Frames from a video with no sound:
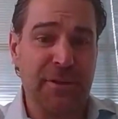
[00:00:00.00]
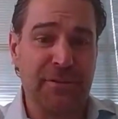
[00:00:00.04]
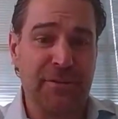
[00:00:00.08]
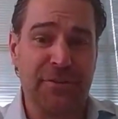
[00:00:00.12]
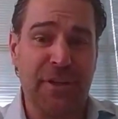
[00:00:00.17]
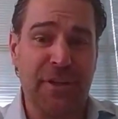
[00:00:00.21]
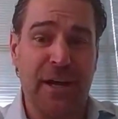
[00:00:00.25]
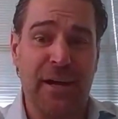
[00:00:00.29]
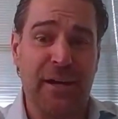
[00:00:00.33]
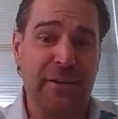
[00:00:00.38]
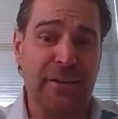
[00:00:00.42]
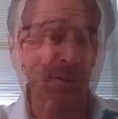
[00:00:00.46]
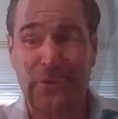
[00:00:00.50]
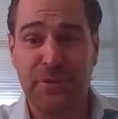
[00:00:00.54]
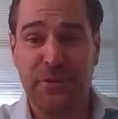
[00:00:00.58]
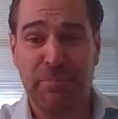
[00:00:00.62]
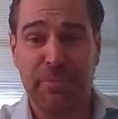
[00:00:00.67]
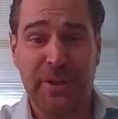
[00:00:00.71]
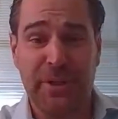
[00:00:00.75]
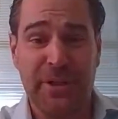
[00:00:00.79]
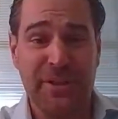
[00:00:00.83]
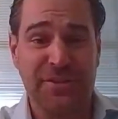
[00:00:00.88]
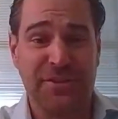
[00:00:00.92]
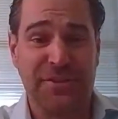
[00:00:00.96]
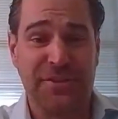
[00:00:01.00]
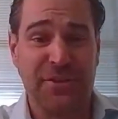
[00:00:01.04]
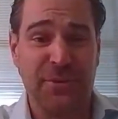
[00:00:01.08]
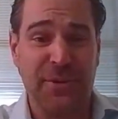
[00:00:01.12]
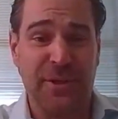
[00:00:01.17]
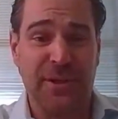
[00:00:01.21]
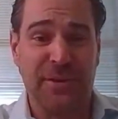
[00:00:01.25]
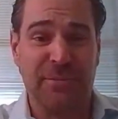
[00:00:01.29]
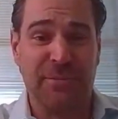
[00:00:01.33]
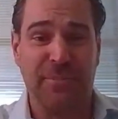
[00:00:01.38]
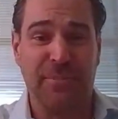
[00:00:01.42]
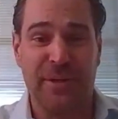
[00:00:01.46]
If not, you'll beat us to
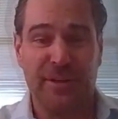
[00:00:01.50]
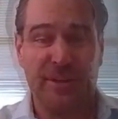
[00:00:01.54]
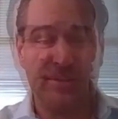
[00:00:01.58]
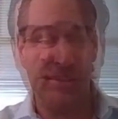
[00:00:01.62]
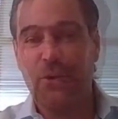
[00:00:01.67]
it. But